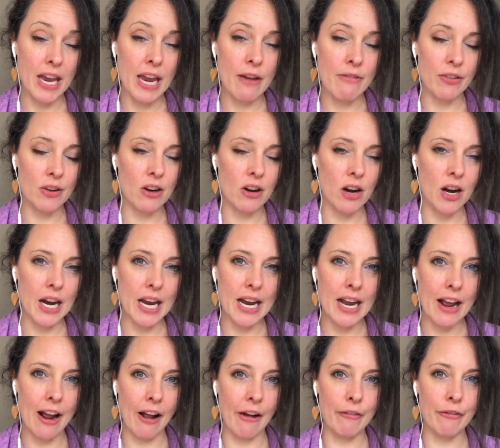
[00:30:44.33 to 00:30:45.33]
Even I
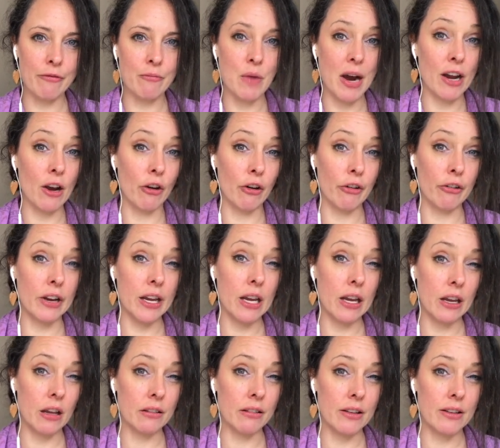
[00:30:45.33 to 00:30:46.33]
have my own
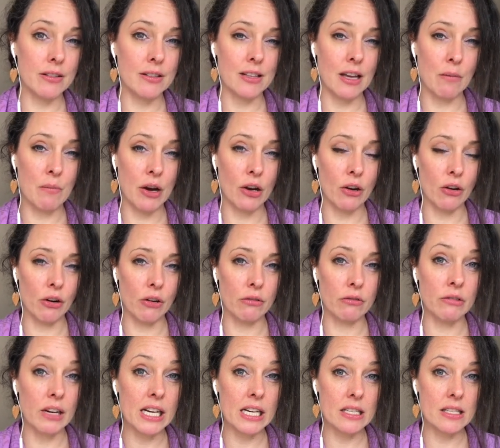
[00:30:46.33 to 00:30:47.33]
healers and my own
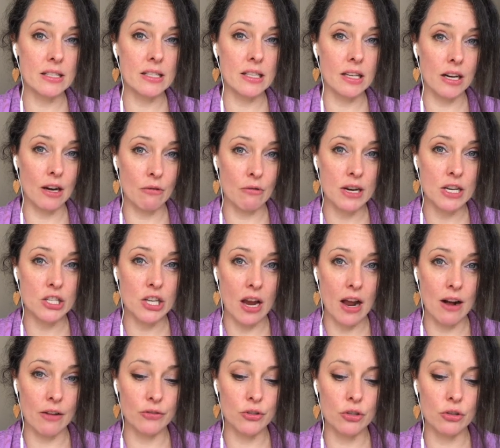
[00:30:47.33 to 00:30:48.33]
readers that I reach
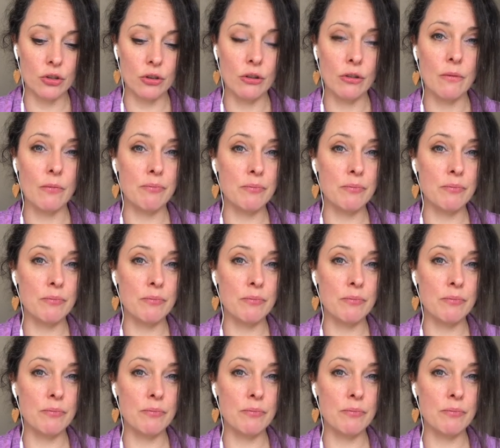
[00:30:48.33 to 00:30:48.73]
out to,